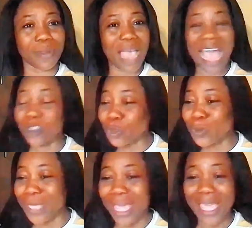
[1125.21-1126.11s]
And
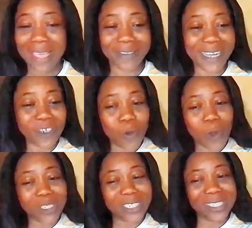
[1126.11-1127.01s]
today, they are the
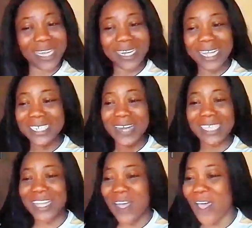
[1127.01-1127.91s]
ones still telling
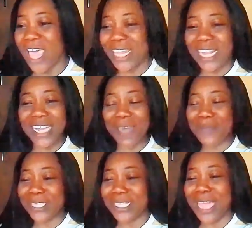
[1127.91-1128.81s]
Nigerians that the
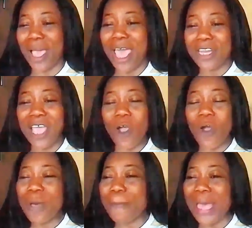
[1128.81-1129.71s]
APC, they are
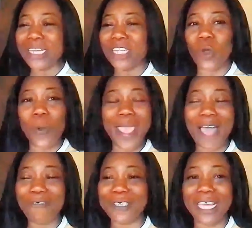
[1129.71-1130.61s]
urban bandits, we
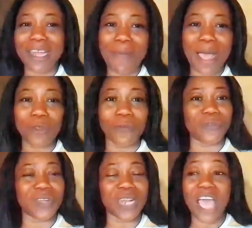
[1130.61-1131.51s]
have to get them out of
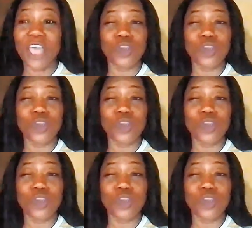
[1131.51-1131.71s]
the villa.